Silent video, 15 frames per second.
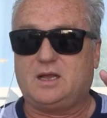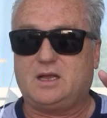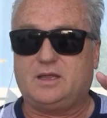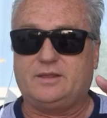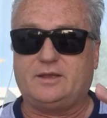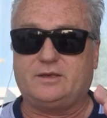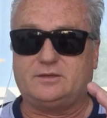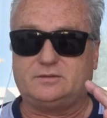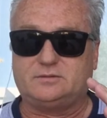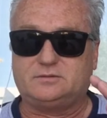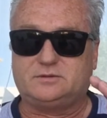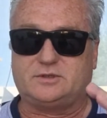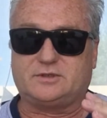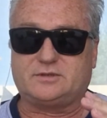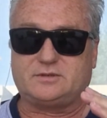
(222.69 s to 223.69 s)
And then
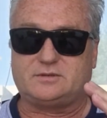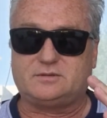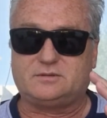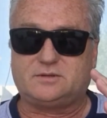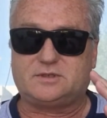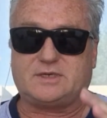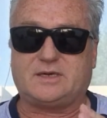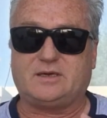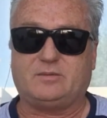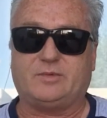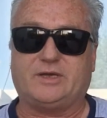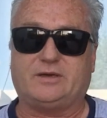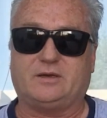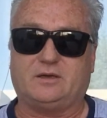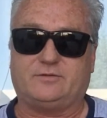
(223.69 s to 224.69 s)
just sign a
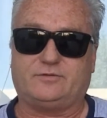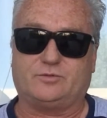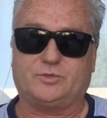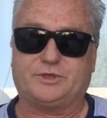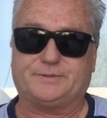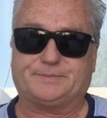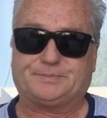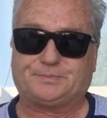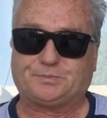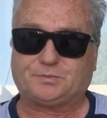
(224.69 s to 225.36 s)
mandate for me.